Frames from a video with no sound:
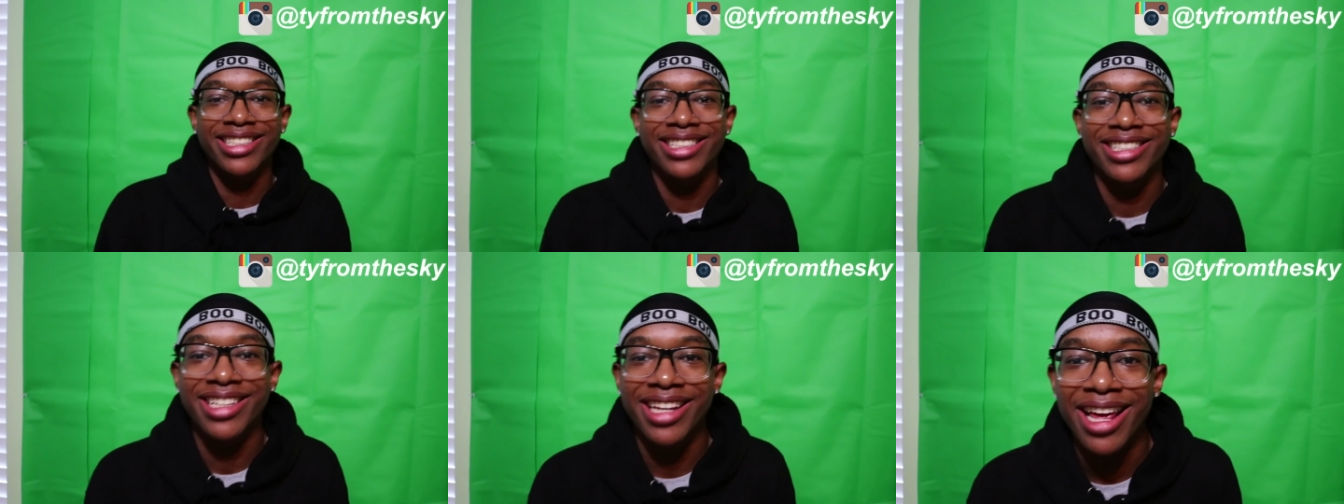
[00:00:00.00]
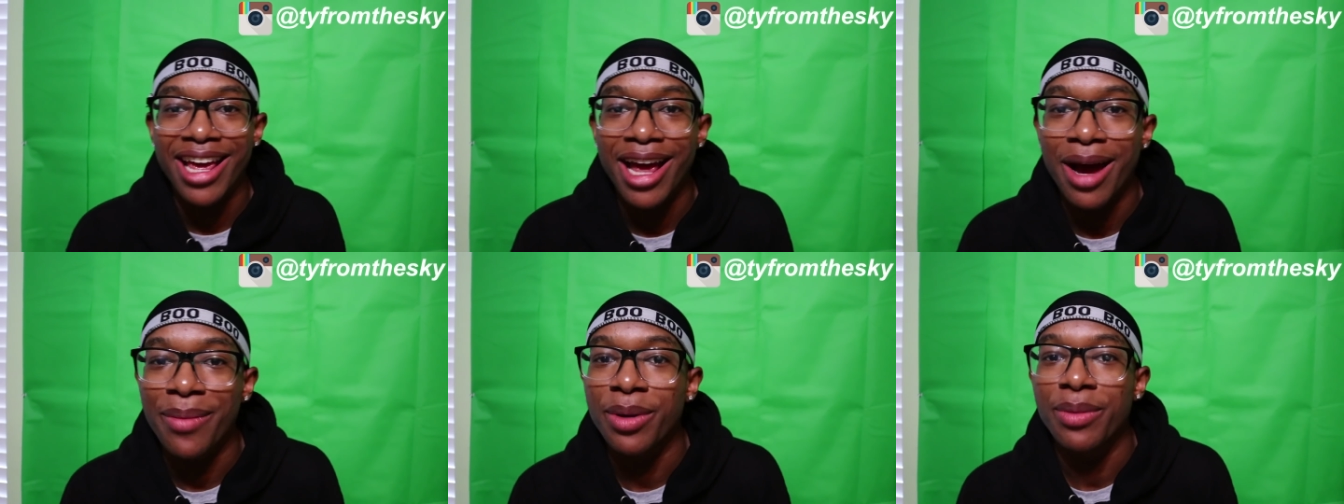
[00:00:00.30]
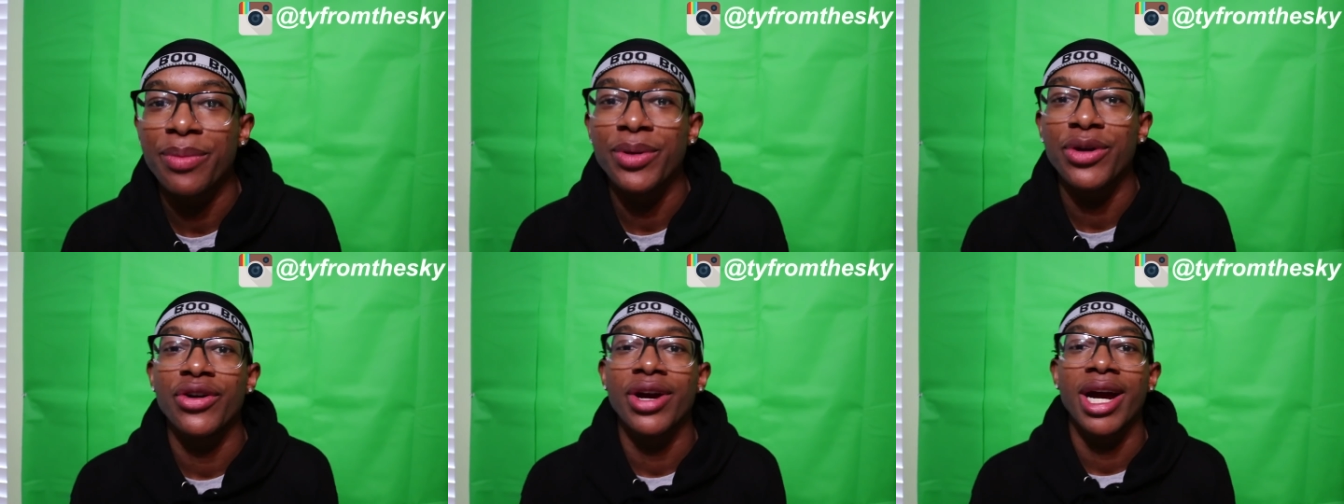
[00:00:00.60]
Today I'm
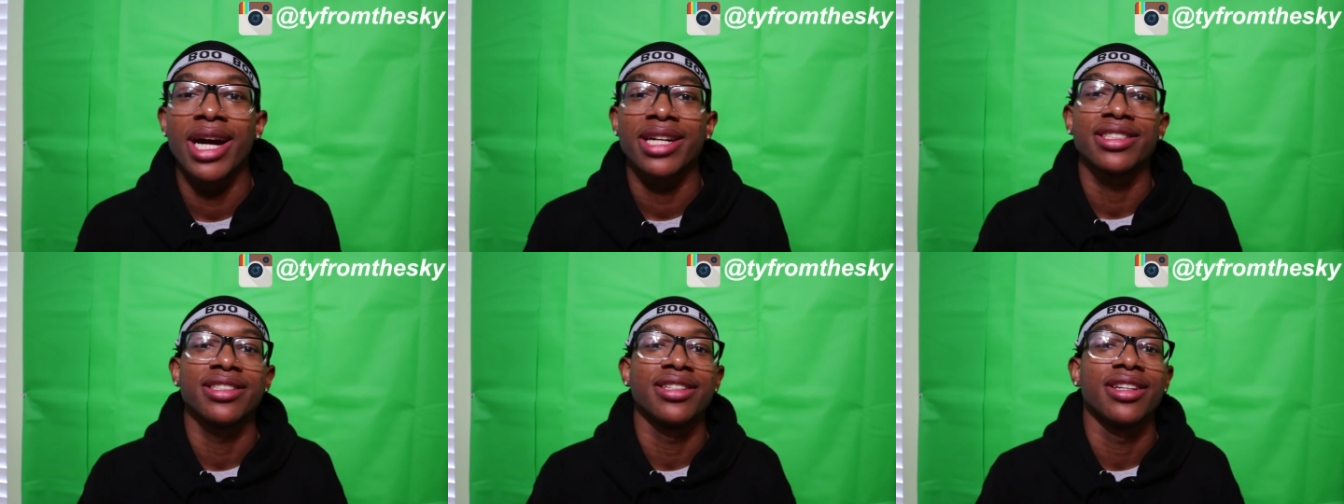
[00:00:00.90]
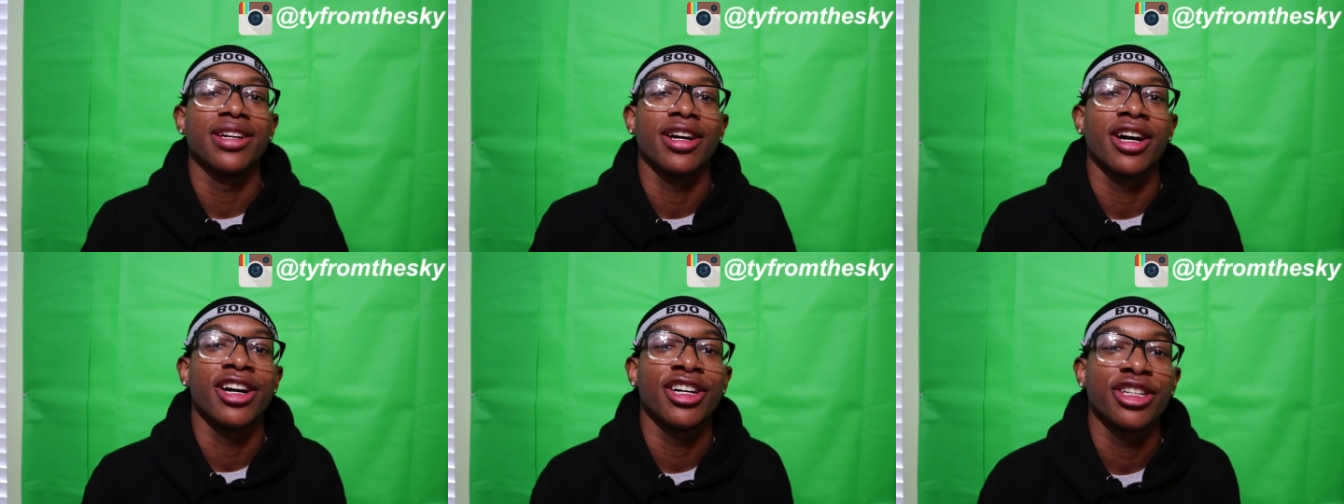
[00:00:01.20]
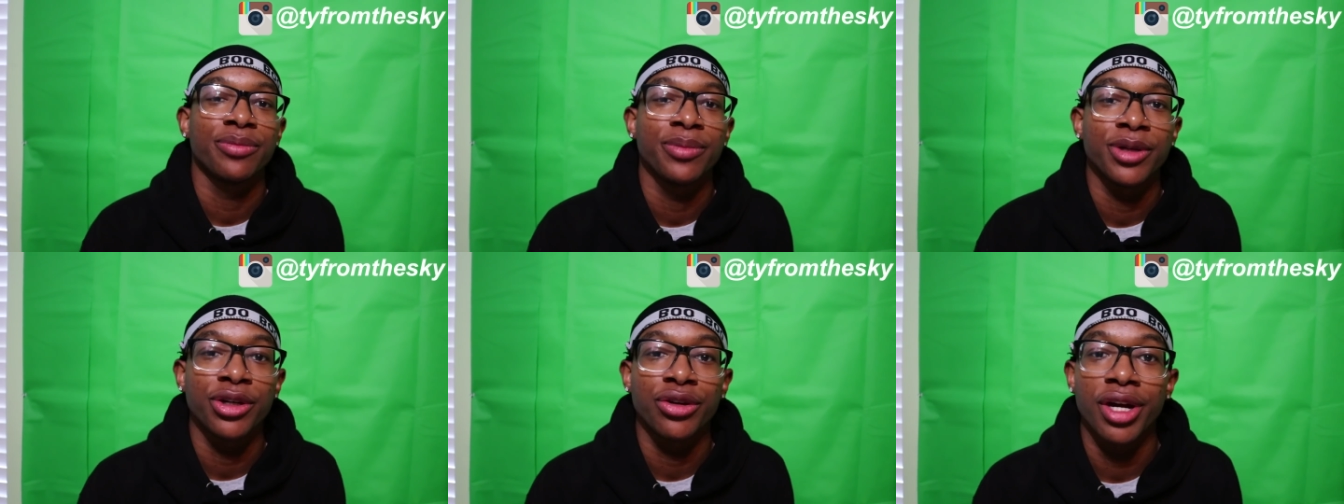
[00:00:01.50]
gonna be reacting to
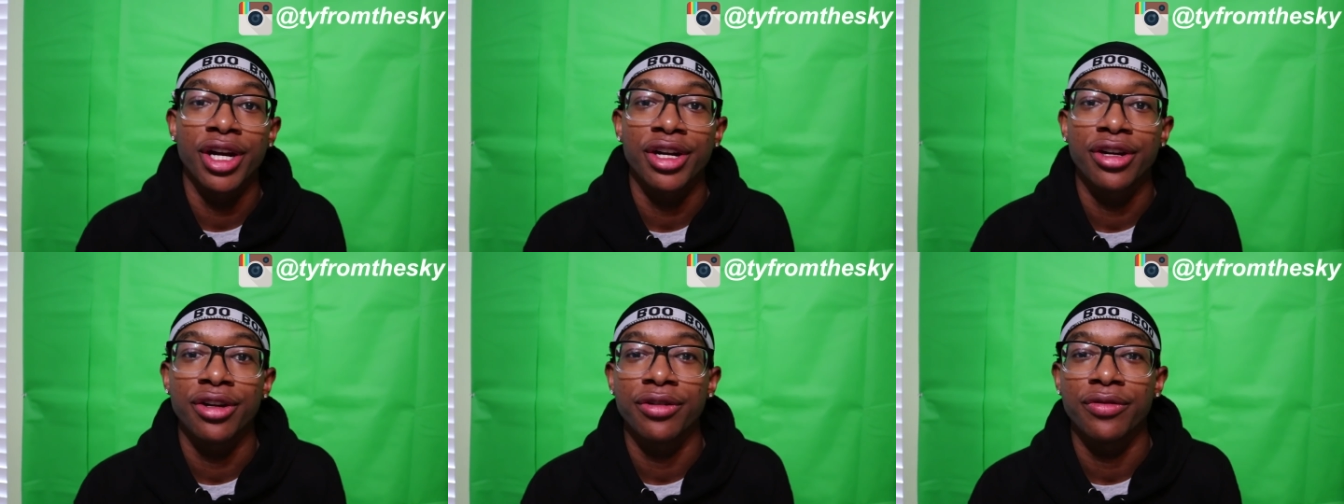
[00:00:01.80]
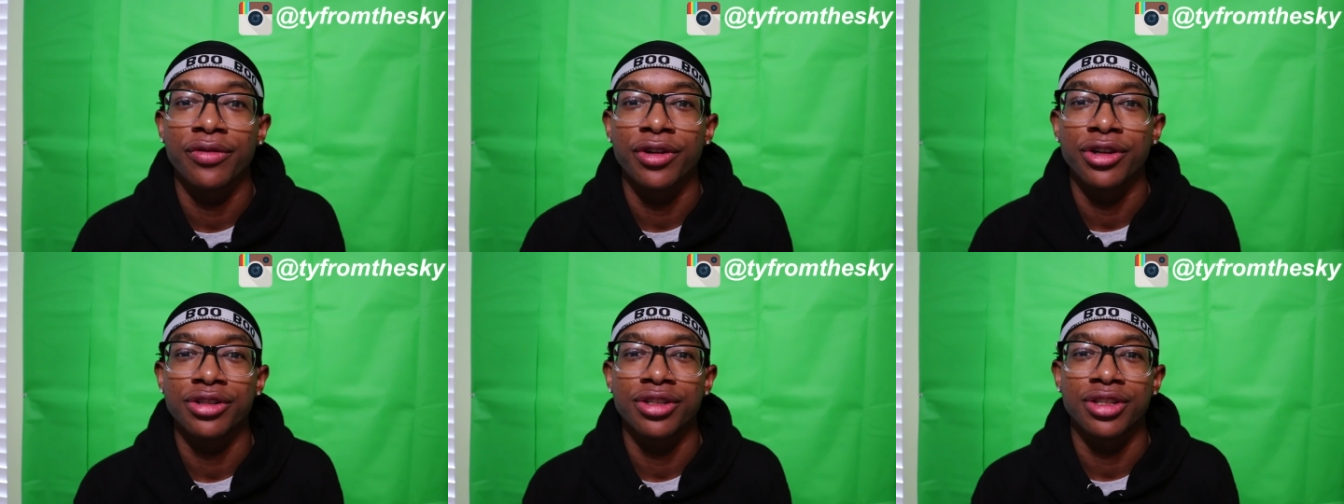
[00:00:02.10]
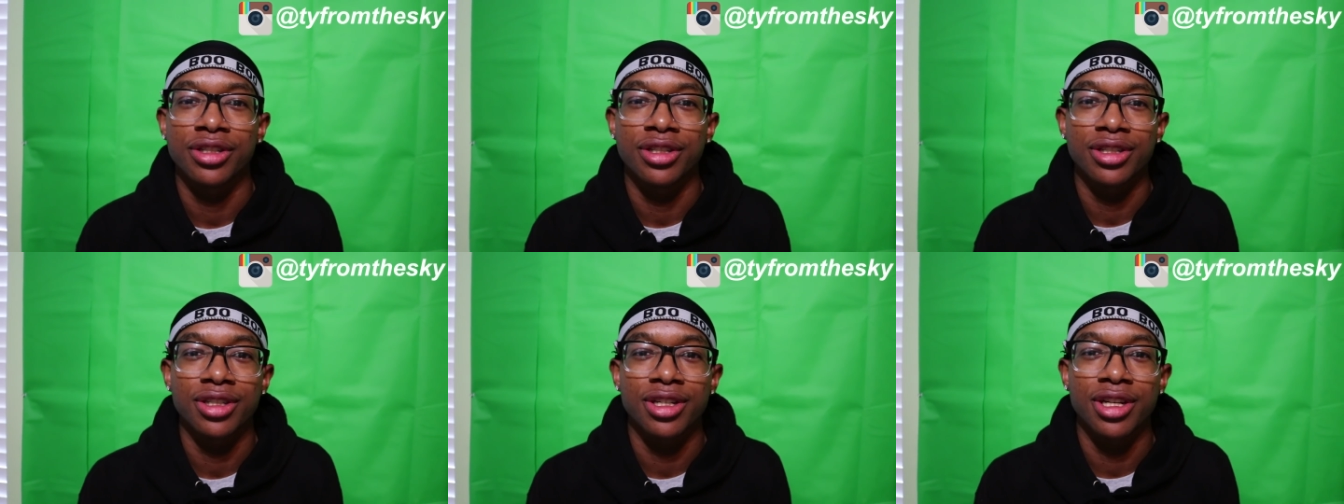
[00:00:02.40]
Conor McGregor
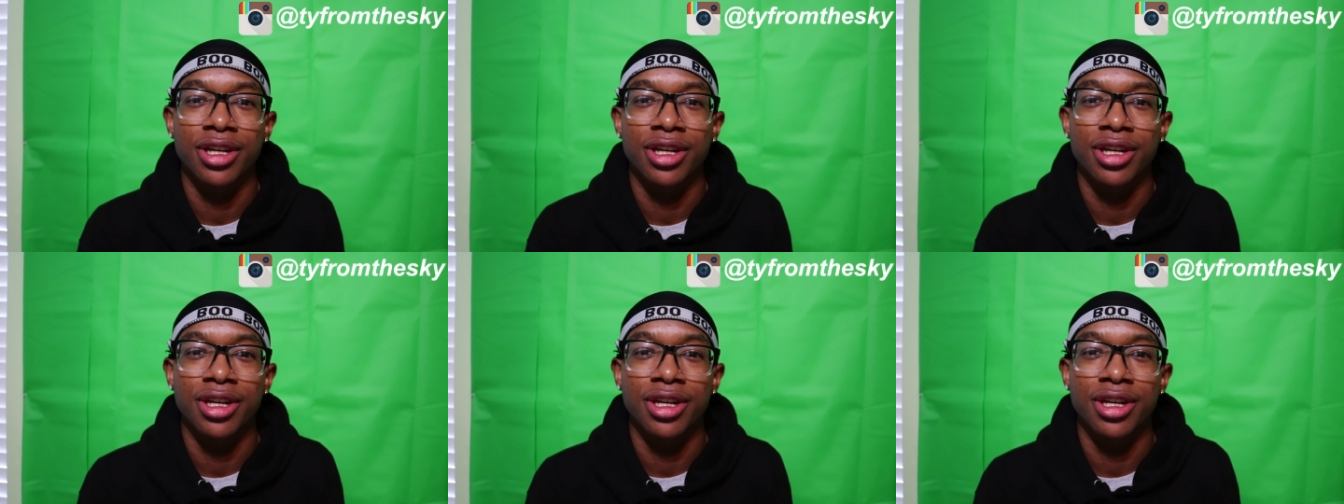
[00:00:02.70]
versus